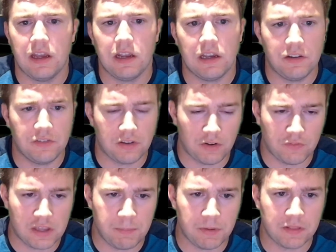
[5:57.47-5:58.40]
Instead of
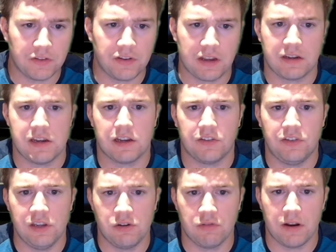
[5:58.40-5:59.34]
keeping this technique a
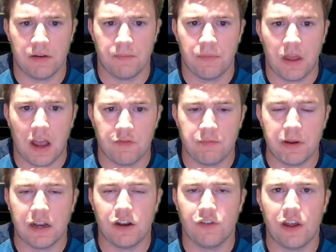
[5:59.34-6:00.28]
secret, I've
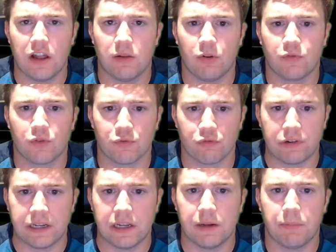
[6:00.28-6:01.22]
made it available for
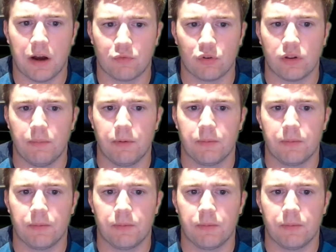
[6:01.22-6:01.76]
free in Pufferlib.